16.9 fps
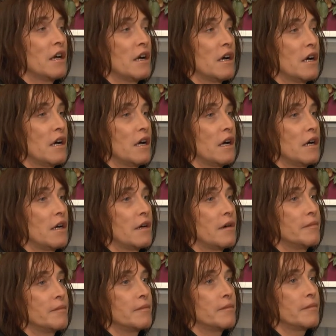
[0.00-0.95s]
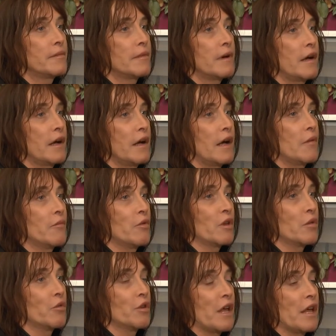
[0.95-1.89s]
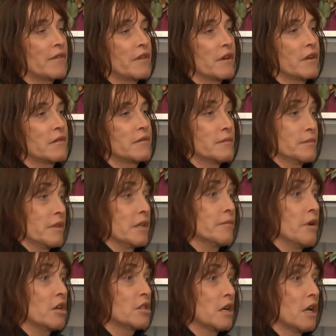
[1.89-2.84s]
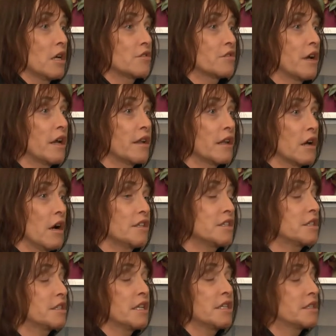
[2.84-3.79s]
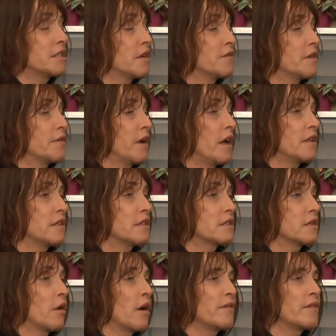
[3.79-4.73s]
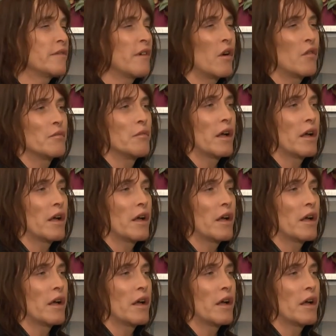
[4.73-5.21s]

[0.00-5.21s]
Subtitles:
And what you want out of your martial art training. I just teach self-defense, so I've evolved my